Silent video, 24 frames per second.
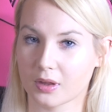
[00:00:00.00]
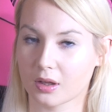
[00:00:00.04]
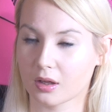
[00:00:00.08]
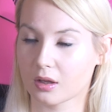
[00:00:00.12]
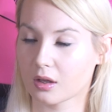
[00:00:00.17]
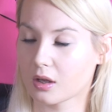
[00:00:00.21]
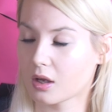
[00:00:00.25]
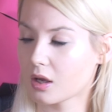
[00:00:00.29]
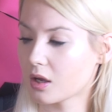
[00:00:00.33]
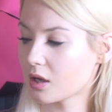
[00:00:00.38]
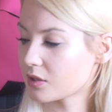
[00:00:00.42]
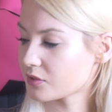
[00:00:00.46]

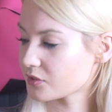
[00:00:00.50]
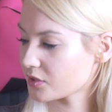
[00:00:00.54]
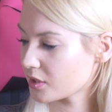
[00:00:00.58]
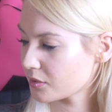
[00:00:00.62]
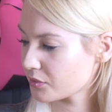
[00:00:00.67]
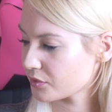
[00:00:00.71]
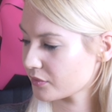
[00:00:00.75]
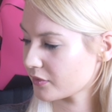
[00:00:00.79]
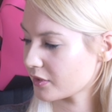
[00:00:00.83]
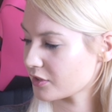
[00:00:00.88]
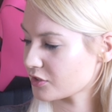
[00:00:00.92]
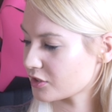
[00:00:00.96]
In
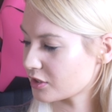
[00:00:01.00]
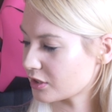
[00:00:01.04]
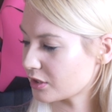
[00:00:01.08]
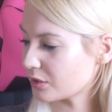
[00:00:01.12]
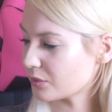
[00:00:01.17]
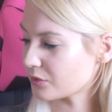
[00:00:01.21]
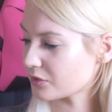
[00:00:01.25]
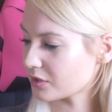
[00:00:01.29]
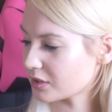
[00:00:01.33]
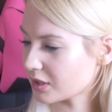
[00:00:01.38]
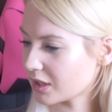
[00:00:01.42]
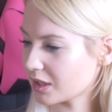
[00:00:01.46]
terms of actually
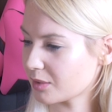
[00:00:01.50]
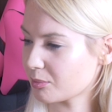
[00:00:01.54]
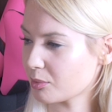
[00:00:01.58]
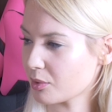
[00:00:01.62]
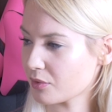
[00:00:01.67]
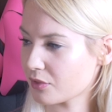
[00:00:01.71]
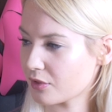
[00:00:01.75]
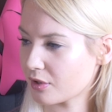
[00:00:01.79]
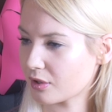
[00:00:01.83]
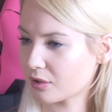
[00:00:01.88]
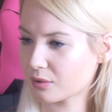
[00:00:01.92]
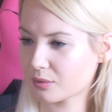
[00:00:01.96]
using the
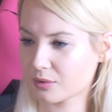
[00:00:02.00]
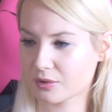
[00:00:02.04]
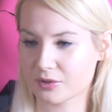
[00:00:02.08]
keyboard though,